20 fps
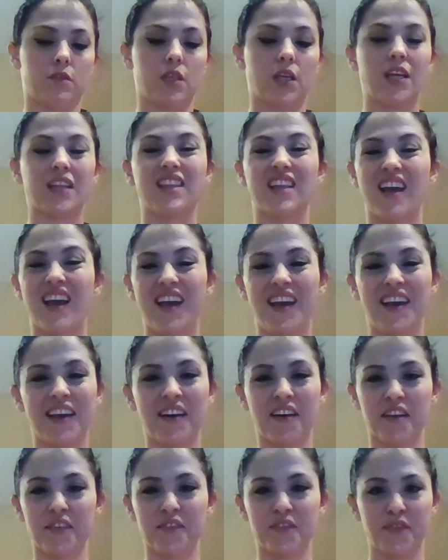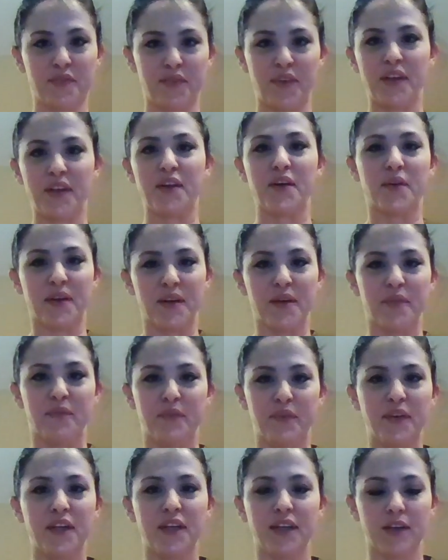get the hang of, in a
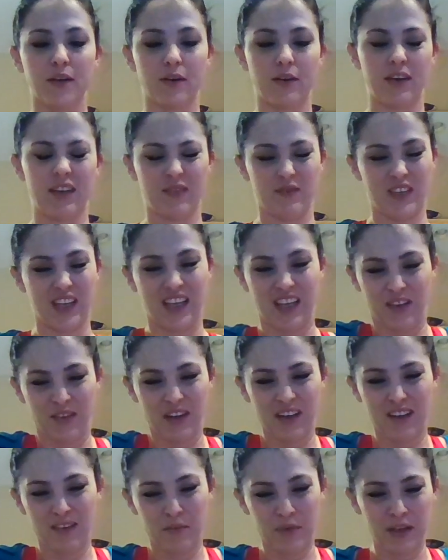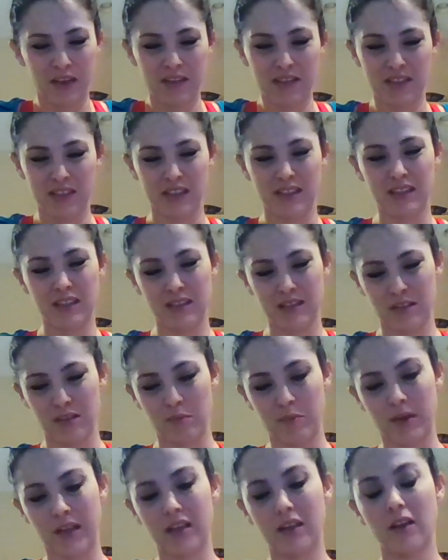video, and I'm thinking, where's the sensor?
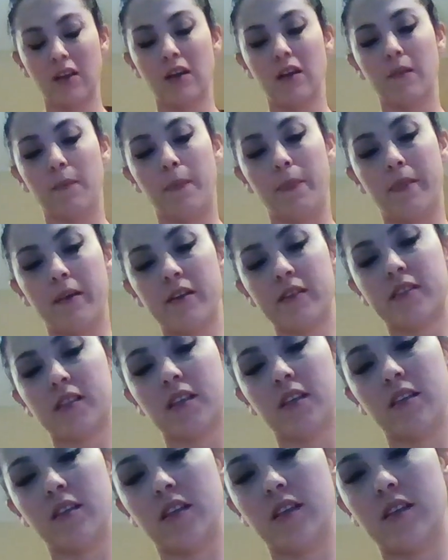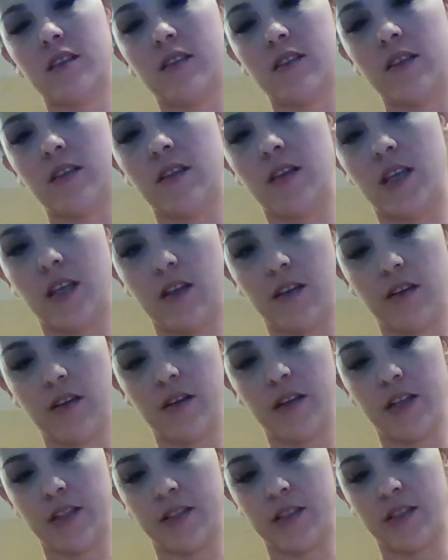But this here
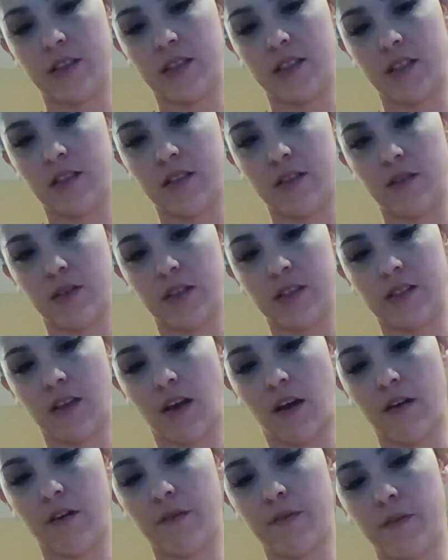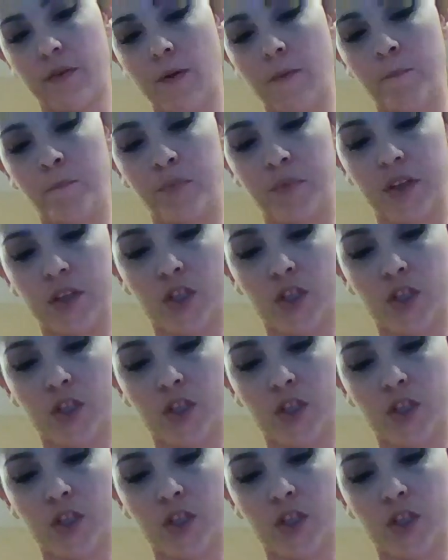is the sensor itself. The